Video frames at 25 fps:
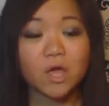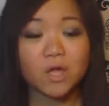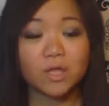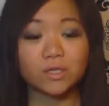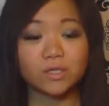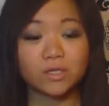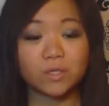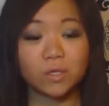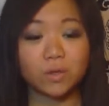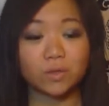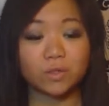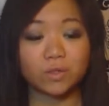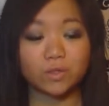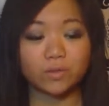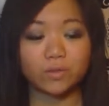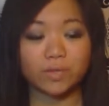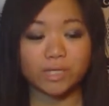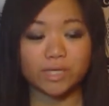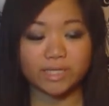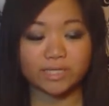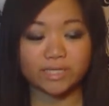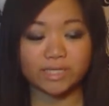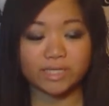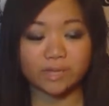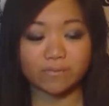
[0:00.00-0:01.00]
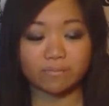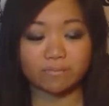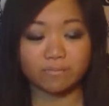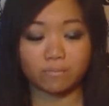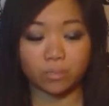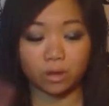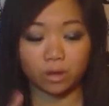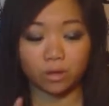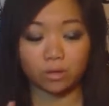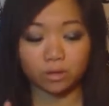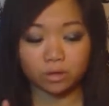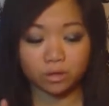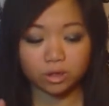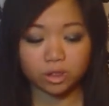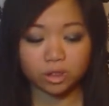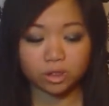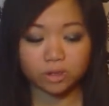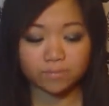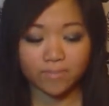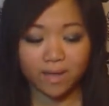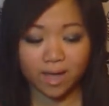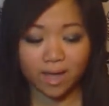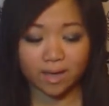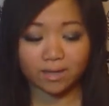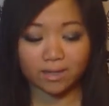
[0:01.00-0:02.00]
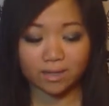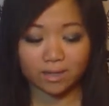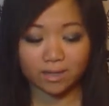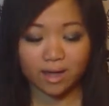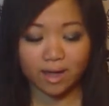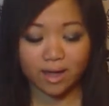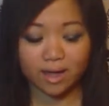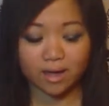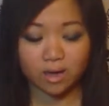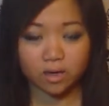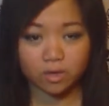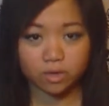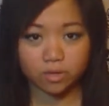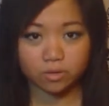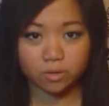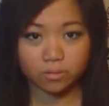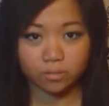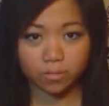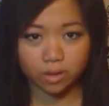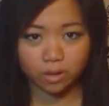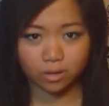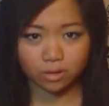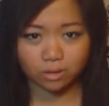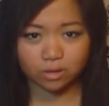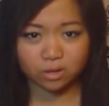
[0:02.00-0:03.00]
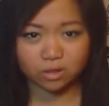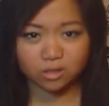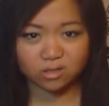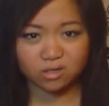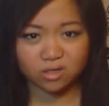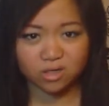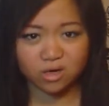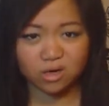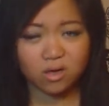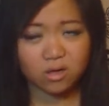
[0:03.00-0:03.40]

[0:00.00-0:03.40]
So you'll see a bulge, panty line, and another bulge.